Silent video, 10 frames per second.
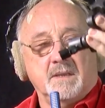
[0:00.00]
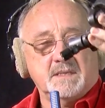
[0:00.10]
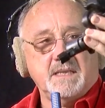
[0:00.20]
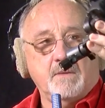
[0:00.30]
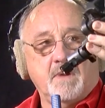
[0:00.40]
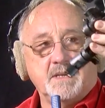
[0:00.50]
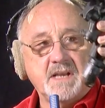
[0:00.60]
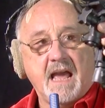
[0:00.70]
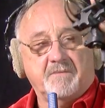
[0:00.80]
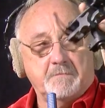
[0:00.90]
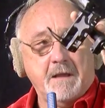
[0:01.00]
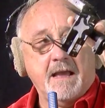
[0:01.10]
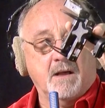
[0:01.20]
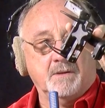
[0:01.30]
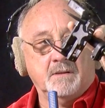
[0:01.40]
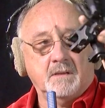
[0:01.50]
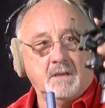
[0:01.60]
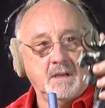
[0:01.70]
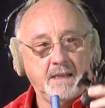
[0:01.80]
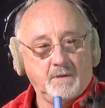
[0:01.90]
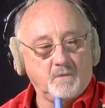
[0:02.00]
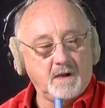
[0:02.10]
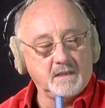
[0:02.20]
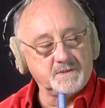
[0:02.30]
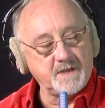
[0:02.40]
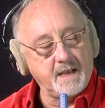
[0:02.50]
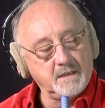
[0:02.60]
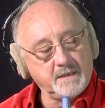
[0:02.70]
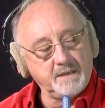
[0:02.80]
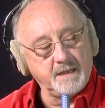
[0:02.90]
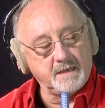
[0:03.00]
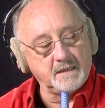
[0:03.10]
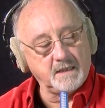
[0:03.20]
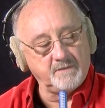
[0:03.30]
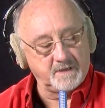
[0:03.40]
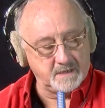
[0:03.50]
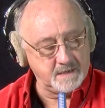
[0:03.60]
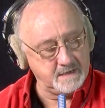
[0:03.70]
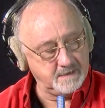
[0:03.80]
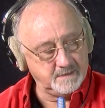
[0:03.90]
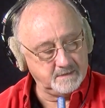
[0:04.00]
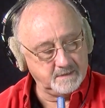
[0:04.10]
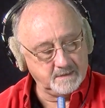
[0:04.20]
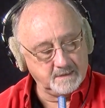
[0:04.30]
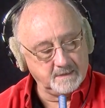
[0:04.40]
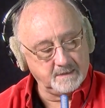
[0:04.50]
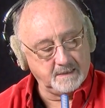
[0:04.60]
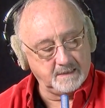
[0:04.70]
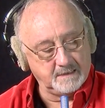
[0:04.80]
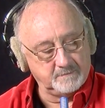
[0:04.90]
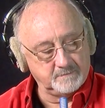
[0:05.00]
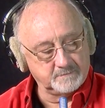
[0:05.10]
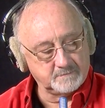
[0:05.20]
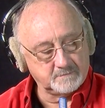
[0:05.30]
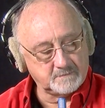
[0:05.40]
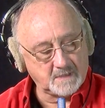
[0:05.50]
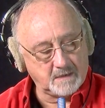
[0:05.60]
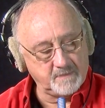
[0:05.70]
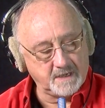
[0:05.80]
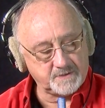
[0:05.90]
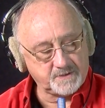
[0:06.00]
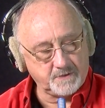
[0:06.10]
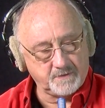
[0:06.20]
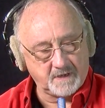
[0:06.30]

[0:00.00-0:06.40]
this thing weighs a half a pound. And while it's elegant and I love it, I'm not sure